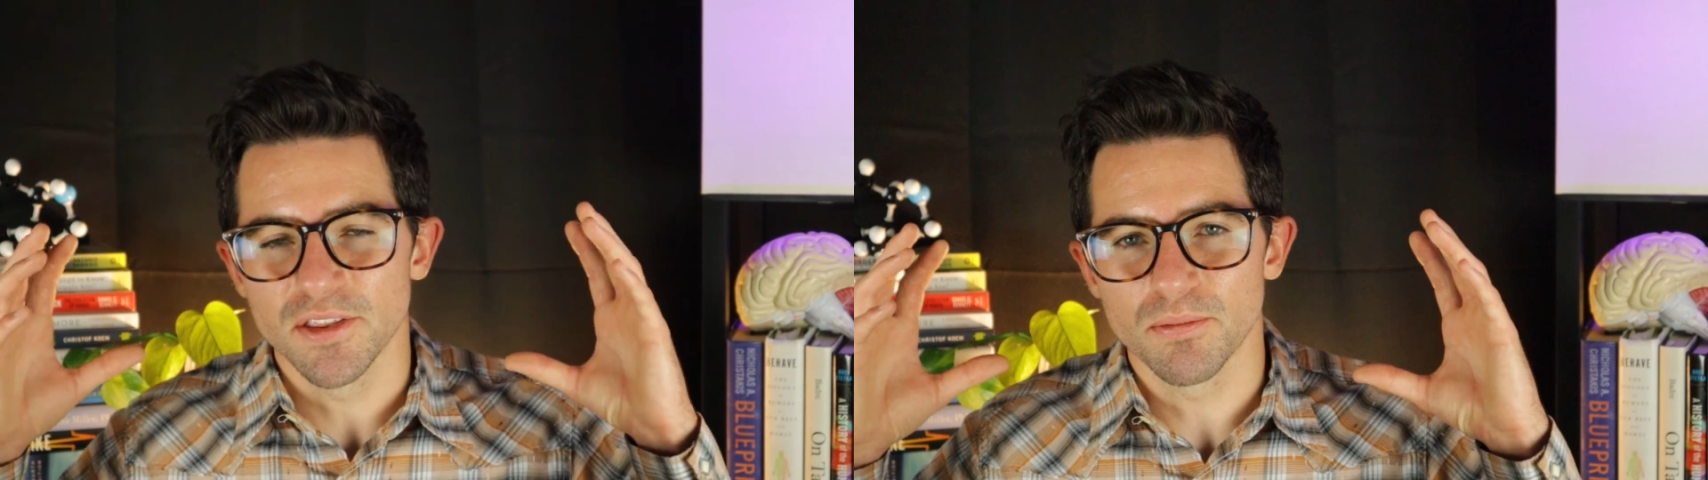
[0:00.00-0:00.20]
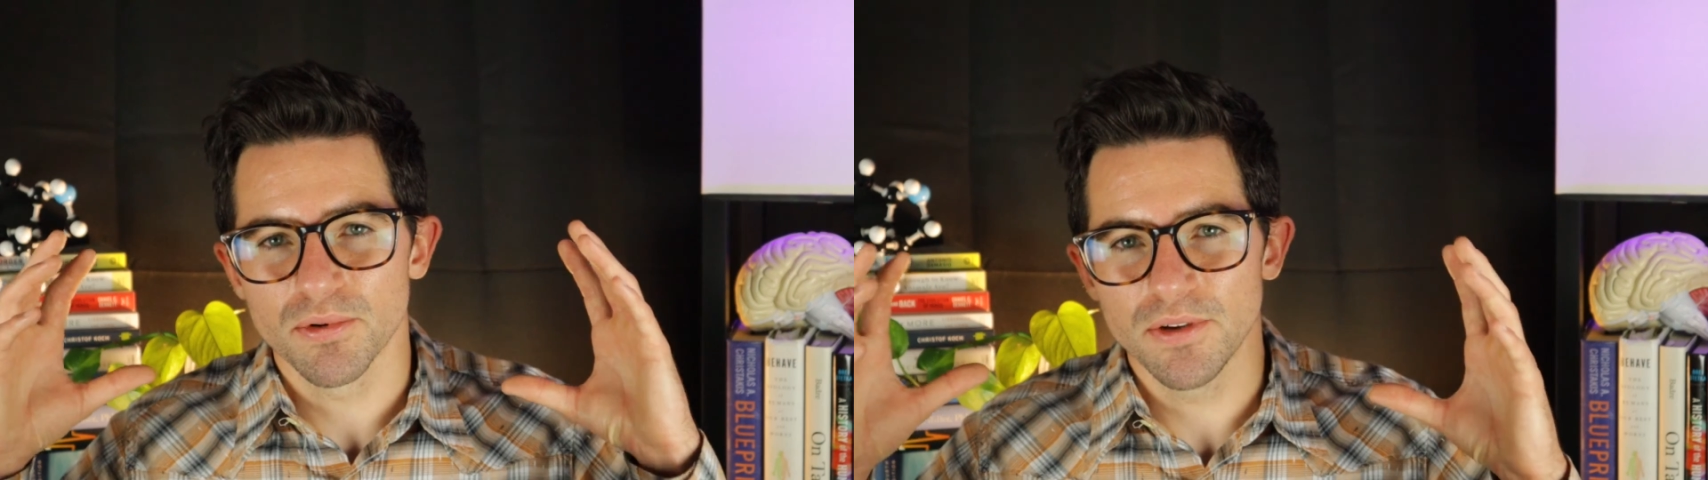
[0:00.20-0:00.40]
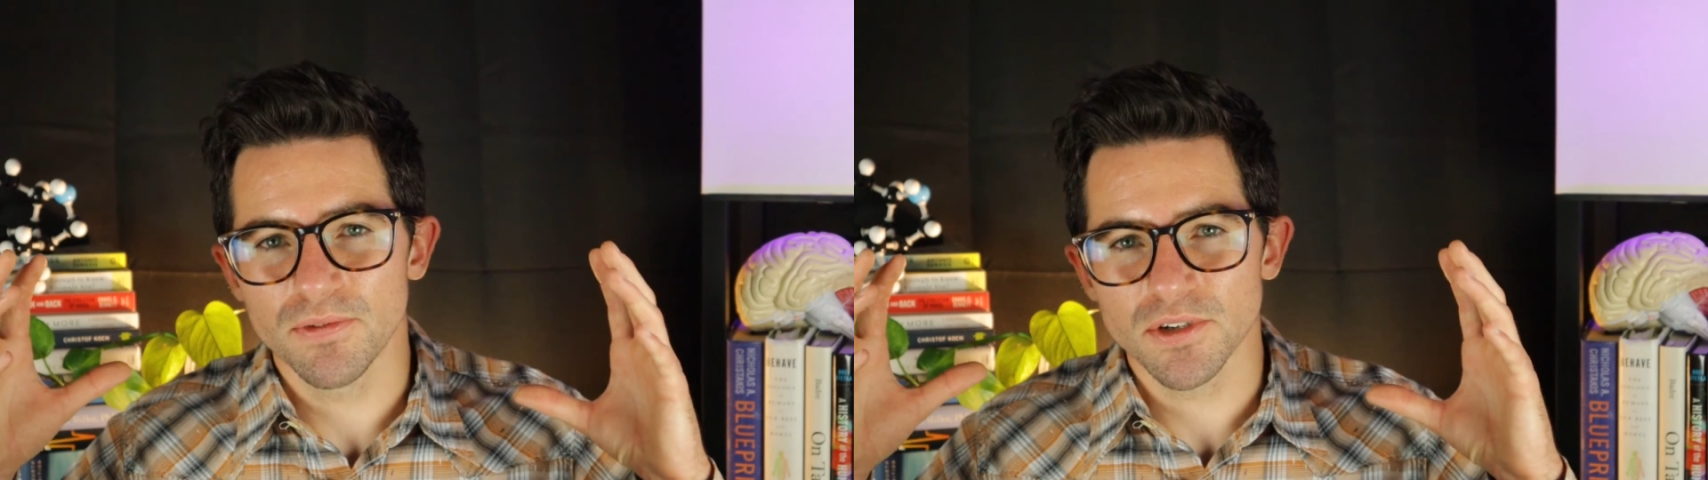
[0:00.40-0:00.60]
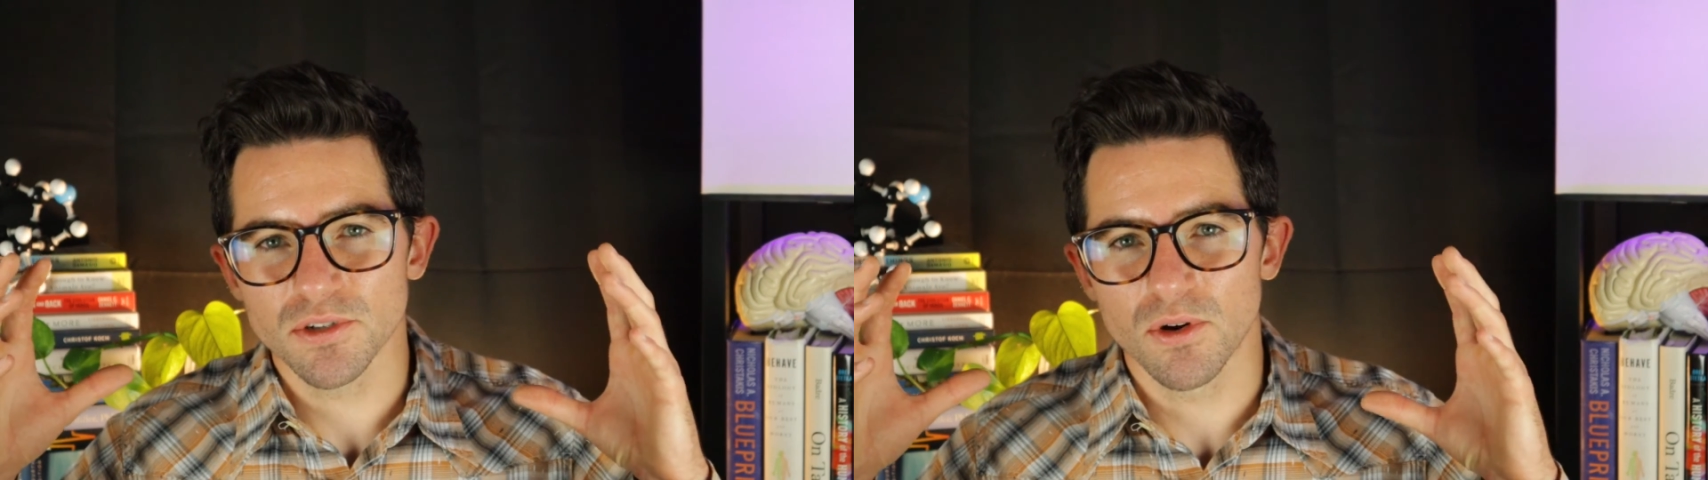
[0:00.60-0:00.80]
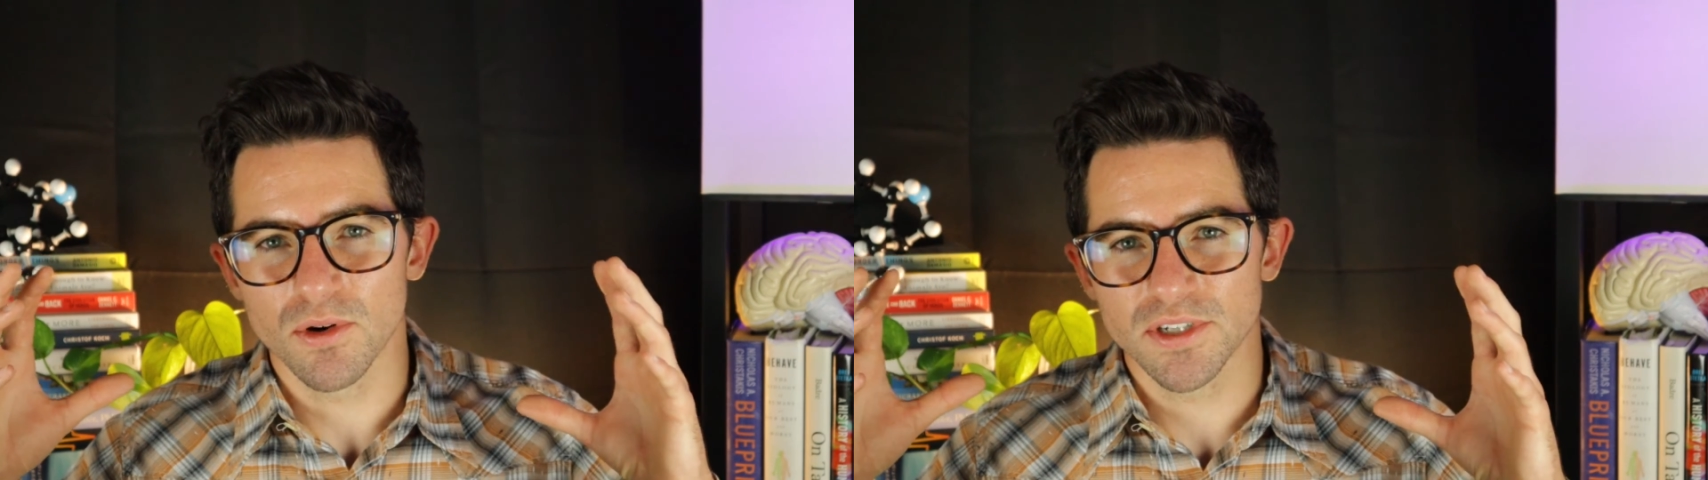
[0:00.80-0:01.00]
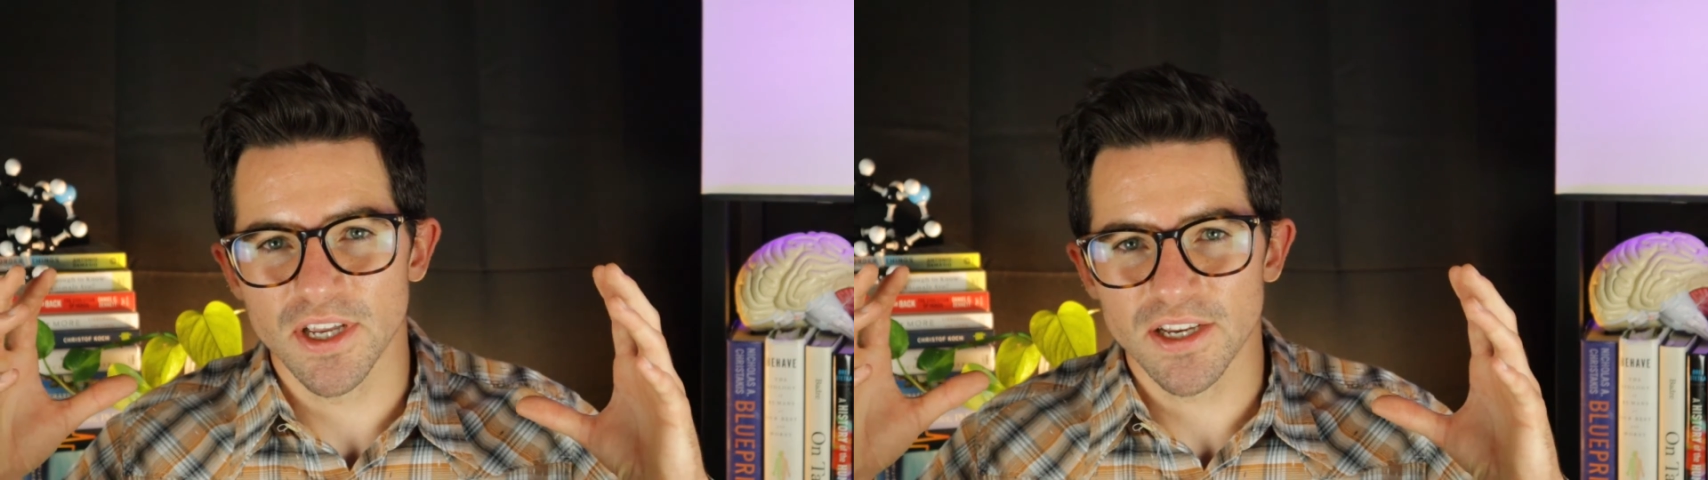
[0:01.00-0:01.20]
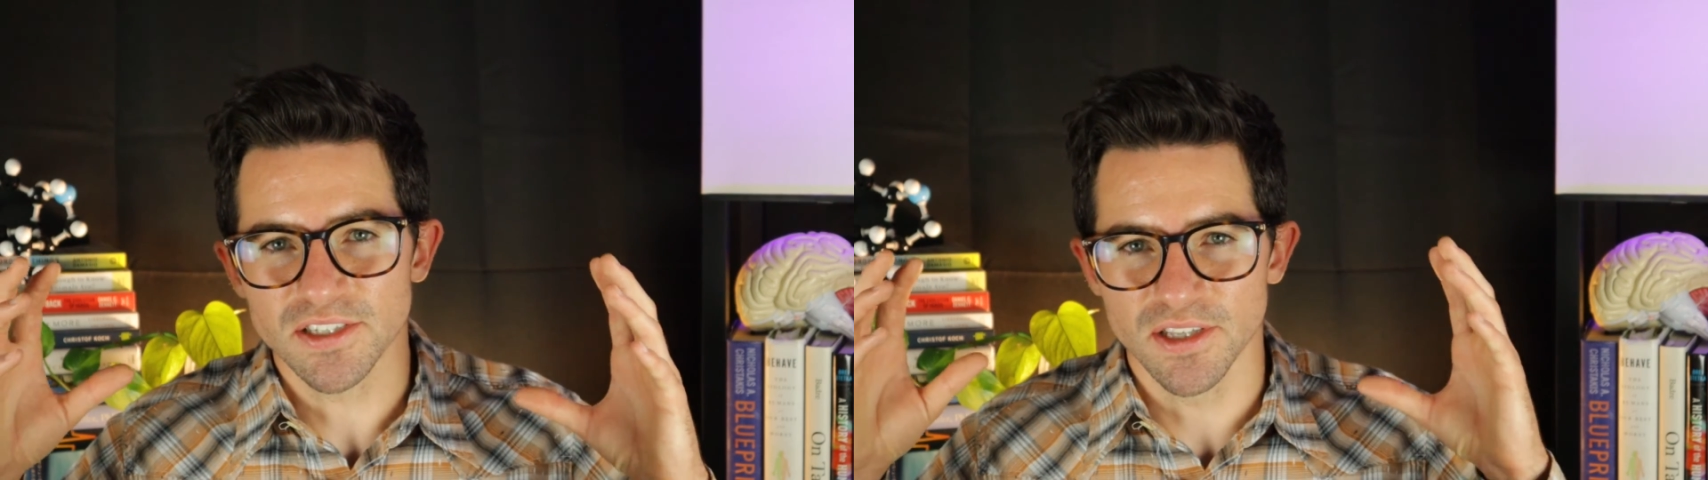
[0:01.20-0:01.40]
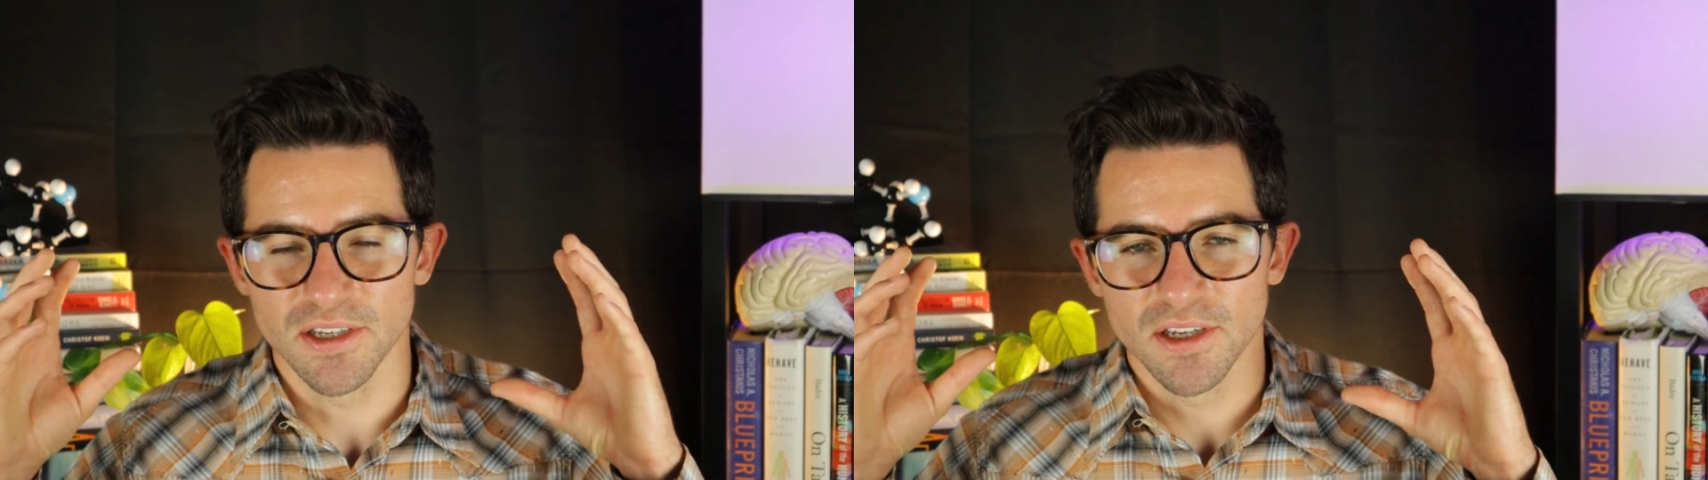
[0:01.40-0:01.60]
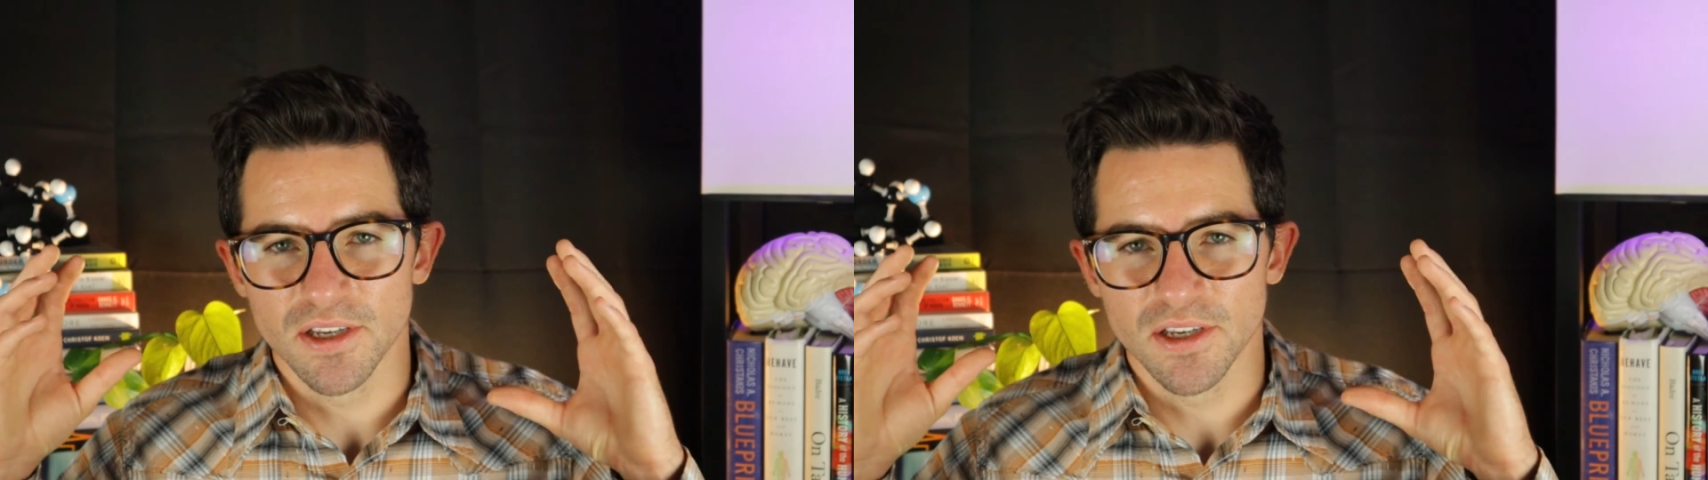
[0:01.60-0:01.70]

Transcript: the prefrontal cortex, the,